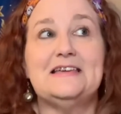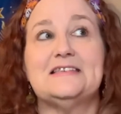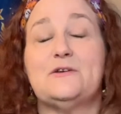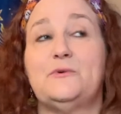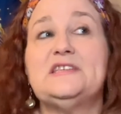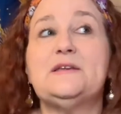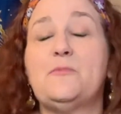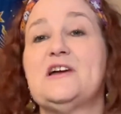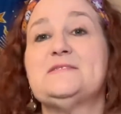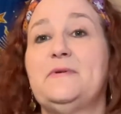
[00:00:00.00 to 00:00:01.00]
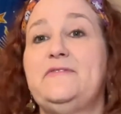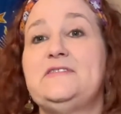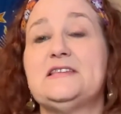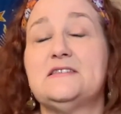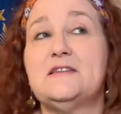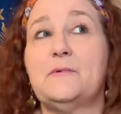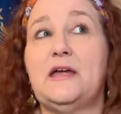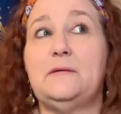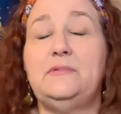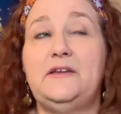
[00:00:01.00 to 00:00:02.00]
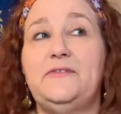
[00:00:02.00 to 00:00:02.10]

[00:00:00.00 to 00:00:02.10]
So it wouldn't surprise me if he's on some kind of blood